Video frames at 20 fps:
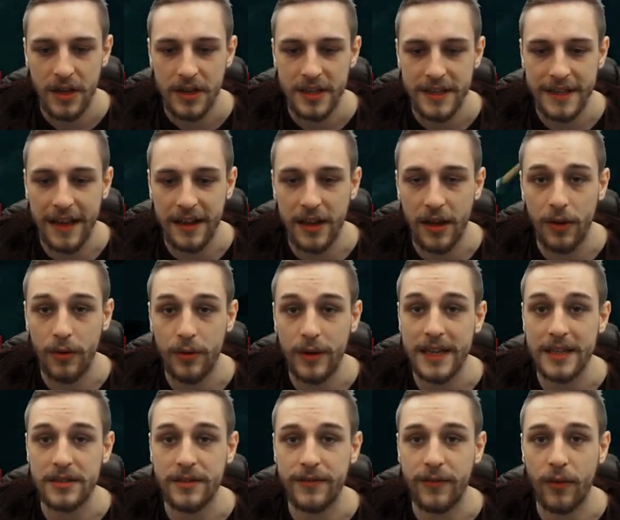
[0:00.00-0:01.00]
Yellow
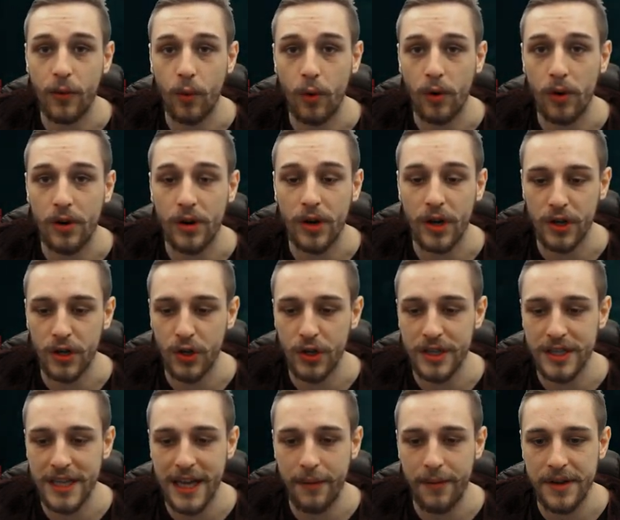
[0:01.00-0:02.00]
is for
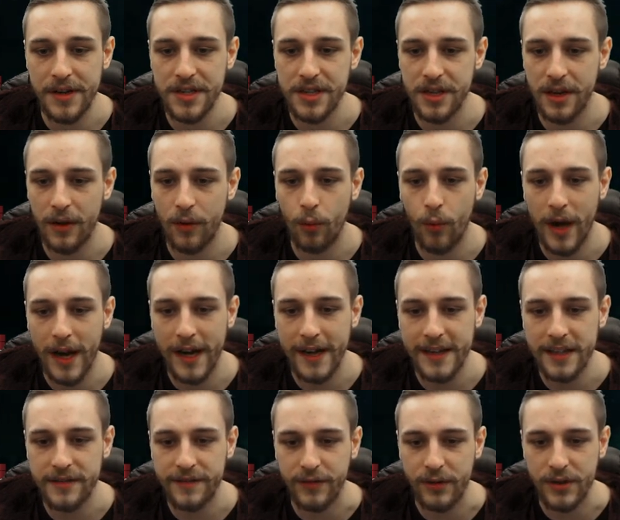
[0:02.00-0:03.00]
good damage, white
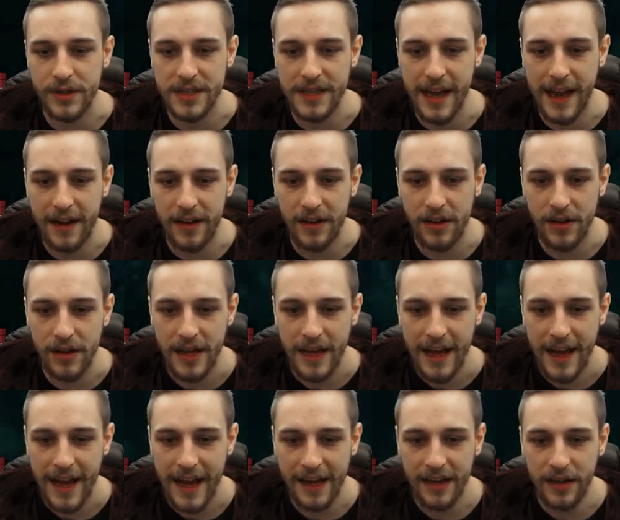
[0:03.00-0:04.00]
is for standard,
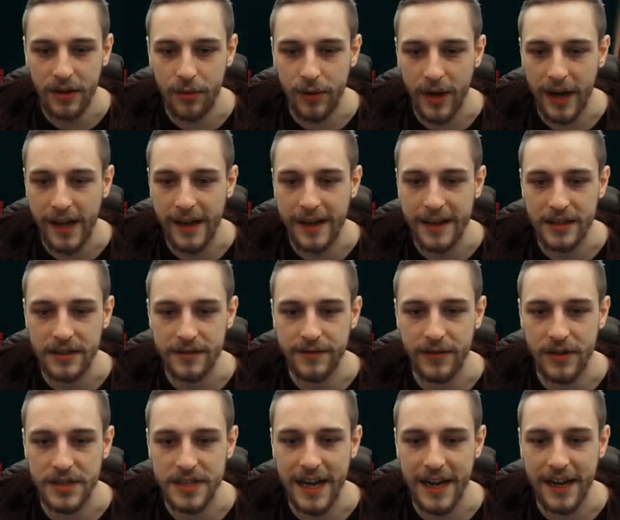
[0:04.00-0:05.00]
and gray is
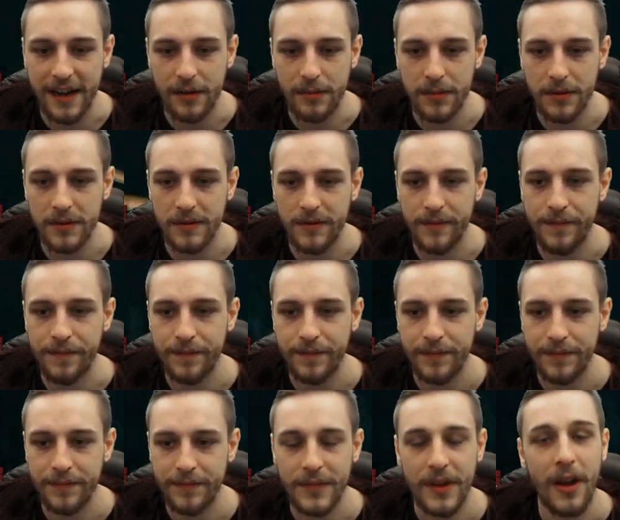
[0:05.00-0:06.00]
for terrible.
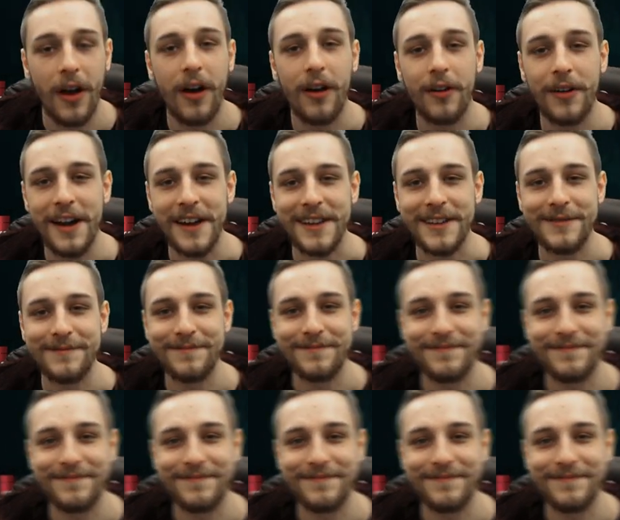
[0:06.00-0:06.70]
Alrighty.